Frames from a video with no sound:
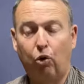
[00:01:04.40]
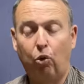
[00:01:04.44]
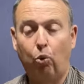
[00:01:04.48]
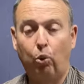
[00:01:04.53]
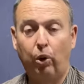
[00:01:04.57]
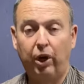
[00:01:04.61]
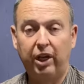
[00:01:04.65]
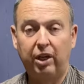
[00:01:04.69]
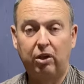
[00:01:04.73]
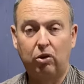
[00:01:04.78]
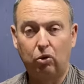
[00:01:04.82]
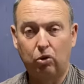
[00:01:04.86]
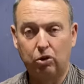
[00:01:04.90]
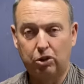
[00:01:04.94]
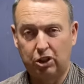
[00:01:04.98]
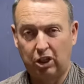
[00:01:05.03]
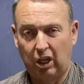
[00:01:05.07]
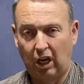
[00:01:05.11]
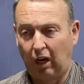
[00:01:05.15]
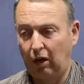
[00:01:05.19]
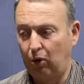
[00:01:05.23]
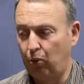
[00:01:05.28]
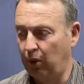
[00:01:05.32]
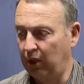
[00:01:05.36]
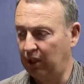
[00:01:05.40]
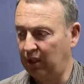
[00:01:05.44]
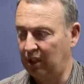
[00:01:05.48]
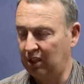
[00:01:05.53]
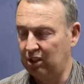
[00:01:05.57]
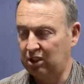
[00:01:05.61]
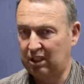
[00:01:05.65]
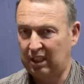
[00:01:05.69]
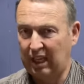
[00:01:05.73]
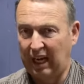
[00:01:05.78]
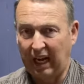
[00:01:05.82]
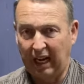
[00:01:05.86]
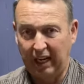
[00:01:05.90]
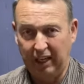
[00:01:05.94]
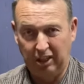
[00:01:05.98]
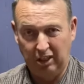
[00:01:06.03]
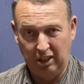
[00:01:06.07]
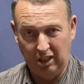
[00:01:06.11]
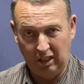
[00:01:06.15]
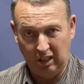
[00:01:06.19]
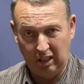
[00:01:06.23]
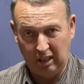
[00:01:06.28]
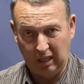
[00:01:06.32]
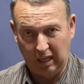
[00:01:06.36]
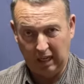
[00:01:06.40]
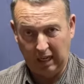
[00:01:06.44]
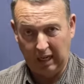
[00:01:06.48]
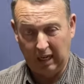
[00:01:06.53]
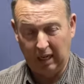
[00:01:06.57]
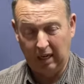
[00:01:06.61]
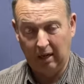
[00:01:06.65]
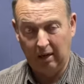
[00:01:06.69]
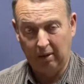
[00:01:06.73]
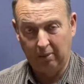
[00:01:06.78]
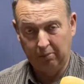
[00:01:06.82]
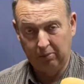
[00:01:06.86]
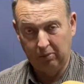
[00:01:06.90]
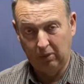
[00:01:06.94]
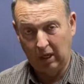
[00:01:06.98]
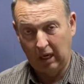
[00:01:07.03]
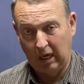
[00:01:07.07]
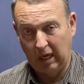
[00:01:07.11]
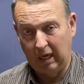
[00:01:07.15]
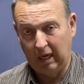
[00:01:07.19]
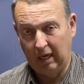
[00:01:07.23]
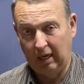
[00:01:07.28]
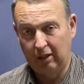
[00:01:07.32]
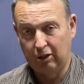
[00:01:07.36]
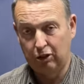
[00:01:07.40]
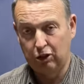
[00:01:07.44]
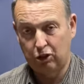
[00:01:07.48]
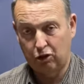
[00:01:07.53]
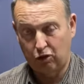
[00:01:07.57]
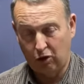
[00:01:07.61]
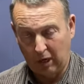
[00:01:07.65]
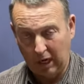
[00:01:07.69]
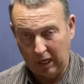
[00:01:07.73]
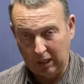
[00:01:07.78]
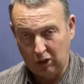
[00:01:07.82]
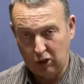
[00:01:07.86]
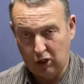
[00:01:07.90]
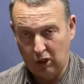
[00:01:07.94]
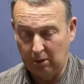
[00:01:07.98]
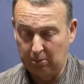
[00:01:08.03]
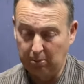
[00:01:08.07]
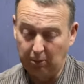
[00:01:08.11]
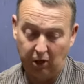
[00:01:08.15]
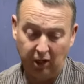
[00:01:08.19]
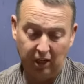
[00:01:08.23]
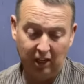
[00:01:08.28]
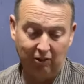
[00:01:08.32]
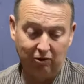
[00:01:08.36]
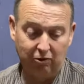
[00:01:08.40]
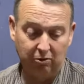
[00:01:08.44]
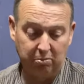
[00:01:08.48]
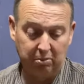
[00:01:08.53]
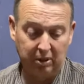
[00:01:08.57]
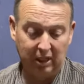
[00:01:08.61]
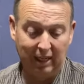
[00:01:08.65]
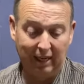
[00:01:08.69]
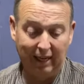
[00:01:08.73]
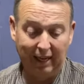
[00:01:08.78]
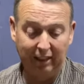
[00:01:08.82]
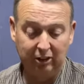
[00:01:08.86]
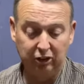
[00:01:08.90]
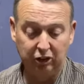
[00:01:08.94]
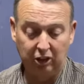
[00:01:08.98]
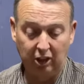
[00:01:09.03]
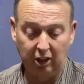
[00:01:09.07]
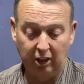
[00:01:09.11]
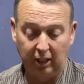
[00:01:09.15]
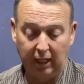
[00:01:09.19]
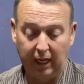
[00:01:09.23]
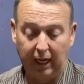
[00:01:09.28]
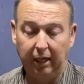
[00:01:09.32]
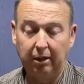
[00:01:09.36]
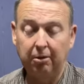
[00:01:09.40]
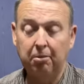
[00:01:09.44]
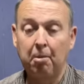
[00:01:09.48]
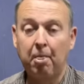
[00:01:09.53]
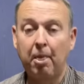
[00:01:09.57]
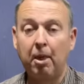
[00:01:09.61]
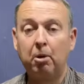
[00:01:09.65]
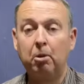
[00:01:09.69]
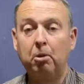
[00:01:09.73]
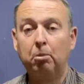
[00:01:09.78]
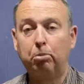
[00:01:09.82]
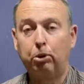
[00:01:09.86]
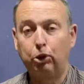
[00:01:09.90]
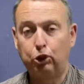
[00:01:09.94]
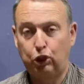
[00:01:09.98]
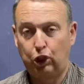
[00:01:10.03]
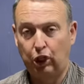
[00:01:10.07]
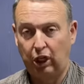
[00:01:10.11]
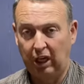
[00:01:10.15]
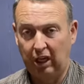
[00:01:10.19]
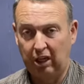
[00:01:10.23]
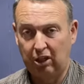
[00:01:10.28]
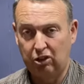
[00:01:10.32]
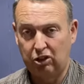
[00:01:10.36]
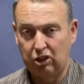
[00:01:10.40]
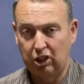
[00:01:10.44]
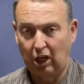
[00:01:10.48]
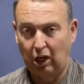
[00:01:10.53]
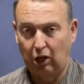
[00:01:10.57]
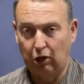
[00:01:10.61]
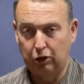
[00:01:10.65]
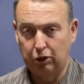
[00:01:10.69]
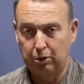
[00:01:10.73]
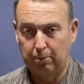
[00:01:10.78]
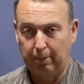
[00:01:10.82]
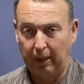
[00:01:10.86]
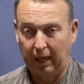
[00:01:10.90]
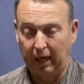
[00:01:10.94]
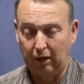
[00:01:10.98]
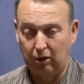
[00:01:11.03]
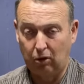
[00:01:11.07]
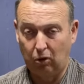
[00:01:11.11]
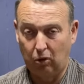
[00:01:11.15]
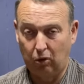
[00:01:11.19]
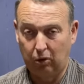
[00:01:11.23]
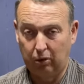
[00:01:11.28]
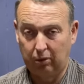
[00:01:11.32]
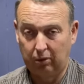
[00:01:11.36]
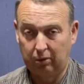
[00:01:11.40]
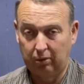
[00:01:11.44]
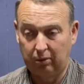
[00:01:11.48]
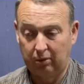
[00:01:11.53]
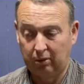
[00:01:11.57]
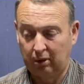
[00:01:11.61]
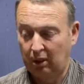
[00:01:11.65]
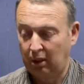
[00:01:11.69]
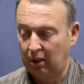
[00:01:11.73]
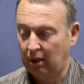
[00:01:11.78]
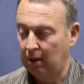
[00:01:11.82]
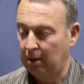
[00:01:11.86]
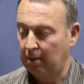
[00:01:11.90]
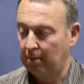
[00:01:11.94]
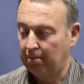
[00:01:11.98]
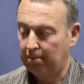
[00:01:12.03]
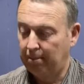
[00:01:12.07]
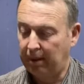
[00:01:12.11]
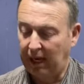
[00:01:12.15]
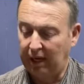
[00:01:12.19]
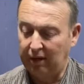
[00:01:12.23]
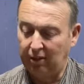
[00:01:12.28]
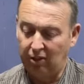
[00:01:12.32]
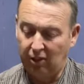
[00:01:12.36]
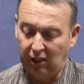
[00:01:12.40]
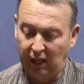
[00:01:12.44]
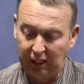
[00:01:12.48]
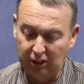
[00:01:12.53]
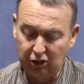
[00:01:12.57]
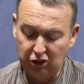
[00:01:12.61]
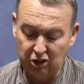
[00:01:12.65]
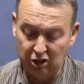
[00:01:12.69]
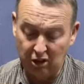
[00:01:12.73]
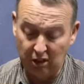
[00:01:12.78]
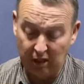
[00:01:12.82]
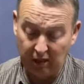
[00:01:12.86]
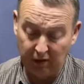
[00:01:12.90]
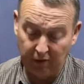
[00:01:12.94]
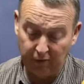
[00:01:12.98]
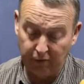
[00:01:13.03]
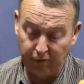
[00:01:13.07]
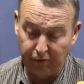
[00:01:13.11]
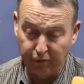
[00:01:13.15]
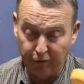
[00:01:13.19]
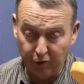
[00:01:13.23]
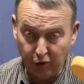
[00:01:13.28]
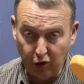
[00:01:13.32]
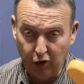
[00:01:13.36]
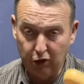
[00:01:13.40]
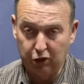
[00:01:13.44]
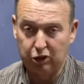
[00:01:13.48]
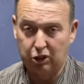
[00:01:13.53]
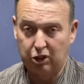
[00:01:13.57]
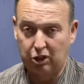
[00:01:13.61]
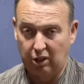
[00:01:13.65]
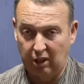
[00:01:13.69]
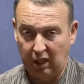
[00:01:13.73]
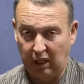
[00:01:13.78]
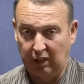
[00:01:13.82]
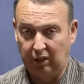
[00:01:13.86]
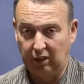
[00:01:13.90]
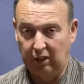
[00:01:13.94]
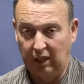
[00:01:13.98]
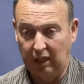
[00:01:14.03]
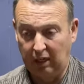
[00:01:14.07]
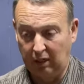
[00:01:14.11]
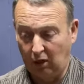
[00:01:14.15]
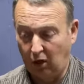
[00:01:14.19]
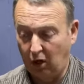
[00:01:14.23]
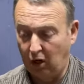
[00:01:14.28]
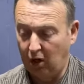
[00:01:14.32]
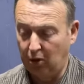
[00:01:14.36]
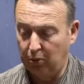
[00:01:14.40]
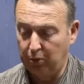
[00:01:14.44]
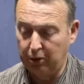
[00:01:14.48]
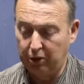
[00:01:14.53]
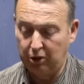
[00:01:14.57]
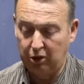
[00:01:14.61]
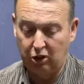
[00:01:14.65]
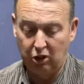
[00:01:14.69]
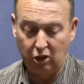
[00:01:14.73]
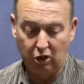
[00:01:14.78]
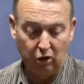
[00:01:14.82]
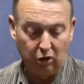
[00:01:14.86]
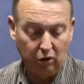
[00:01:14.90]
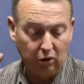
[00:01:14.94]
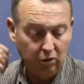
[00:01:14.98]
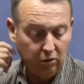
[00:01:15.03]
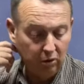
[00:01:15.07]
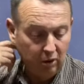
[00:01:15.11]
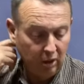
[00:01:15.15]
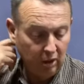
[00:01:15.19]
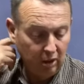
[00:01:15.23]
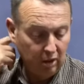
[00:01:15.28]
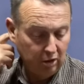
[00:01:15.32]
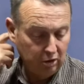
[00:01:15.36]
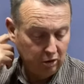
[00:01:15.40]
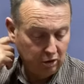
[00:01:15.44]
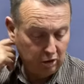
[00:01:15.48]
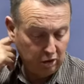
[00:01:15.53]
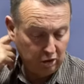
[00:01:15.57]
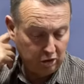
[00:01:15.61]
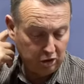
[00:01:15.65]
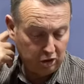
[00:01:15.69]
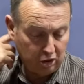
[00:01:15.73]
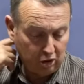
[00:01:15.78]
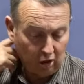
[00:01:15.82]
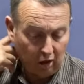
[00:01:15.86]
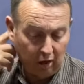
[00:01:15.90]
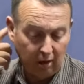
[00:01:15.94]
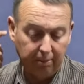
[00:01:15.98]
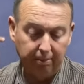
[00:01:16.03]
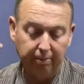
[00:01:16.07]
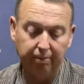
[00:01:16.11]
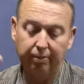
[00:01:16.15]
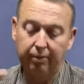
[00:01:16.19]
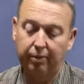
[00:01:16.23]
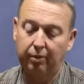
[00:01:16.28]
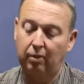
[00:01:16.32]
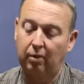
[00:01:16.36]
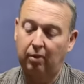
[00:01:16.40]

a week or so, when they're starting to um, uh, stretch, it might even be less than that, put your inner soles back on. But that's the first thing that I would do to stop